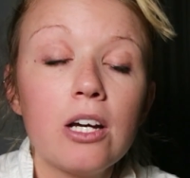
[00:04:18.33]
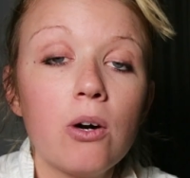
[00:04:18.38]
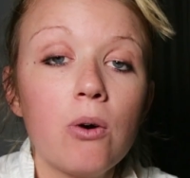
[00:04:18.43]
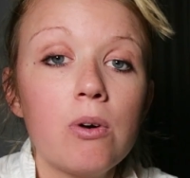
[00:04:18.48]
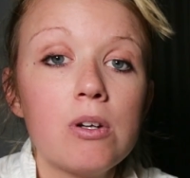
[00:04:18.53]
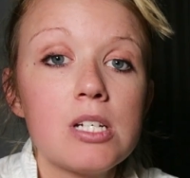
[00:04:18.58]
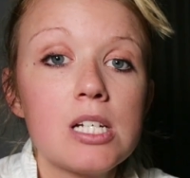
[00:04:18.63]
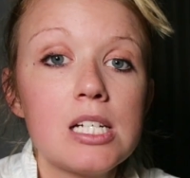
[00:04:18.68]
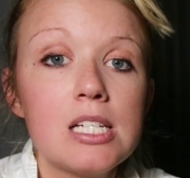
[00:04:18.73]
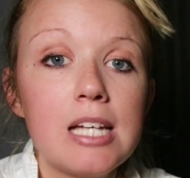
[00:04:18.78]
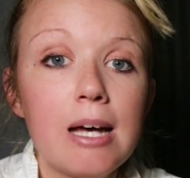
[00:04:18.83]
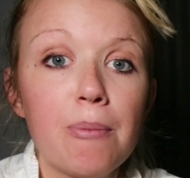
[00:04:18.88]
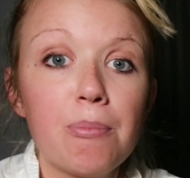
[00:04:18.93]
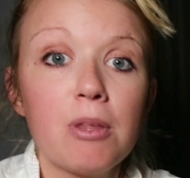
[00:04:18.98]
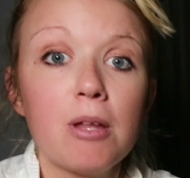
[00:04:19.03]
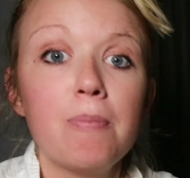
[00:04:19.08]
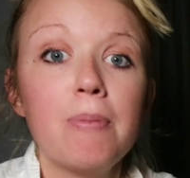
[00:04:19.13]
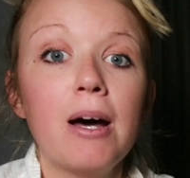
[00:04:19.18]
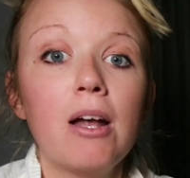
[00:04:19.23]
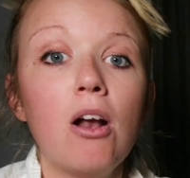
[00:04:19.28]
go into
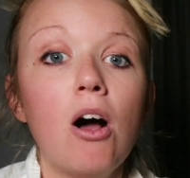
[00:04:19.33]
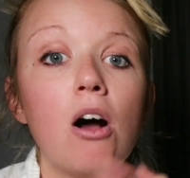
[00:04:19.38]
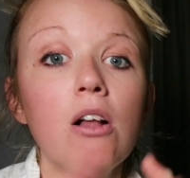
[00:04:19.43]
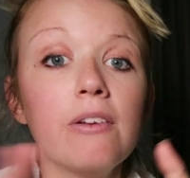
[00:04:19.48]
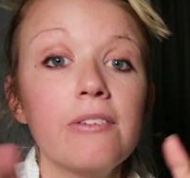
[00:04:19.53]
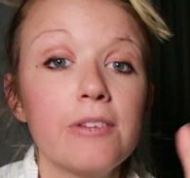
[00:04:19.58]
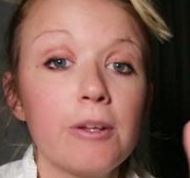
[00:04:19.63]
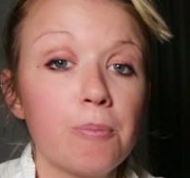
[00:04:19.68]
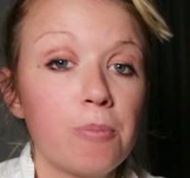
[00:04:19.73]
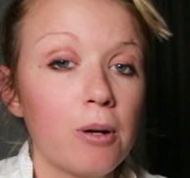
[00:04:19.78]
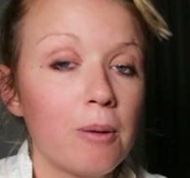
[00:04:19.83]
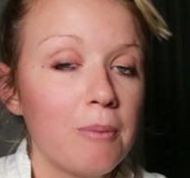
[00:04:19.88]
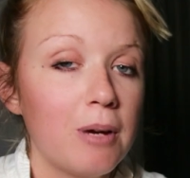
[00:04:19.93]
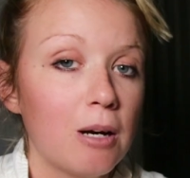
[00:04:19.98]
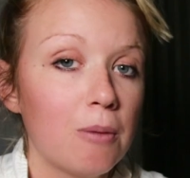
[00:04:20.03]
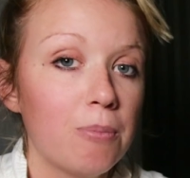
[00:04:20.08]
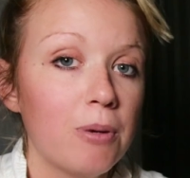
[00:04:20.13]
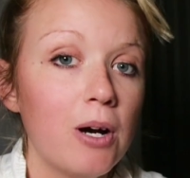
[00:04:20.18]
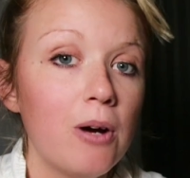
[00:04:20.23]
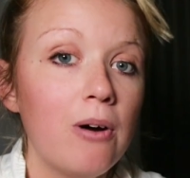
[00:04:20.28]
depth about all of the
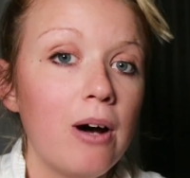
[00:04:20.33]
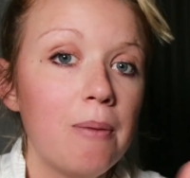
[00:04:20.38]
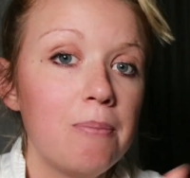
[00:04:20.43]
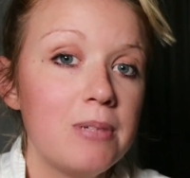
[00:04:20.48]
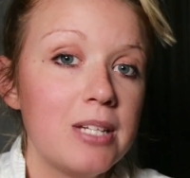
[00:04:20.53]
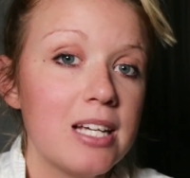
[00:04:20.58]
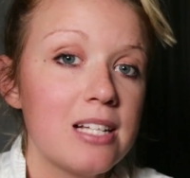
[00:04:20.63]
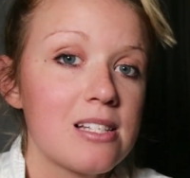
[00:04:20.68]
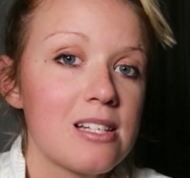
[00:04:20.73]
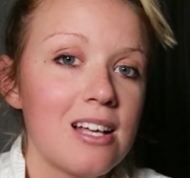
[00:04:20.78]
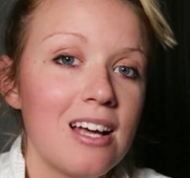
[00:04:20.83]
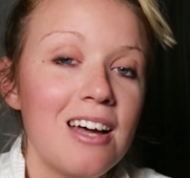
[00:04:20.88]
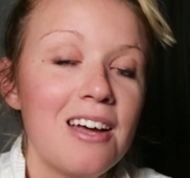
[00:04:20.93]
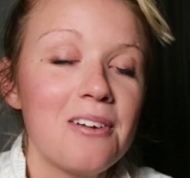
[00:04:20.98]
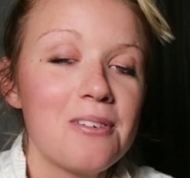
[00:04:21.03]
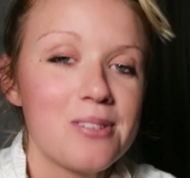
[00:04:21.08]
Premiere Pro updates,